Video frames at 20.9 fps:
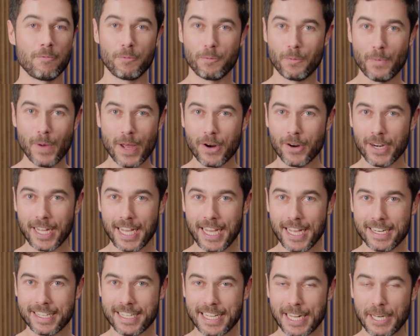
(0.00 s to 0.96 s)
We're not
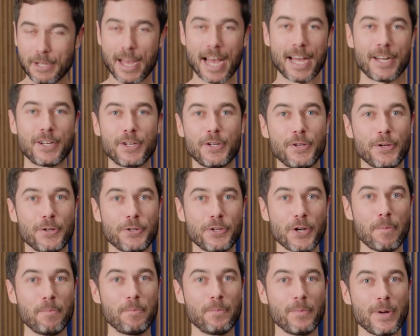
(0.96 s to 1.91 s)
here to tell you how to do your
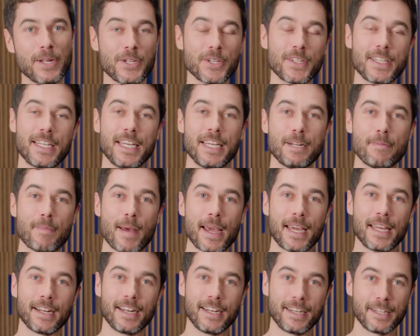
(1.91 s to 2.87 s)
job. We're just here to
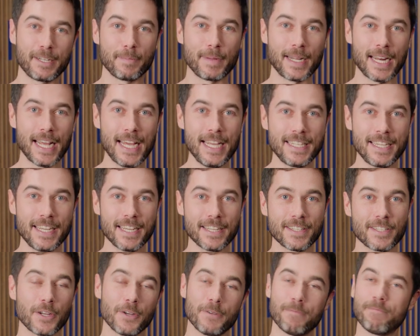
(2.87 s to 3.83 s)
make it a little bit easier.
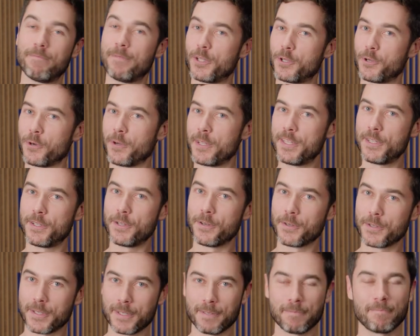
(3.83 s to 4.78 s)
So the choice is
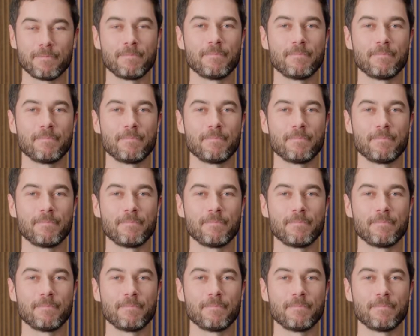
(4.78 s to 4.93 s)
yours.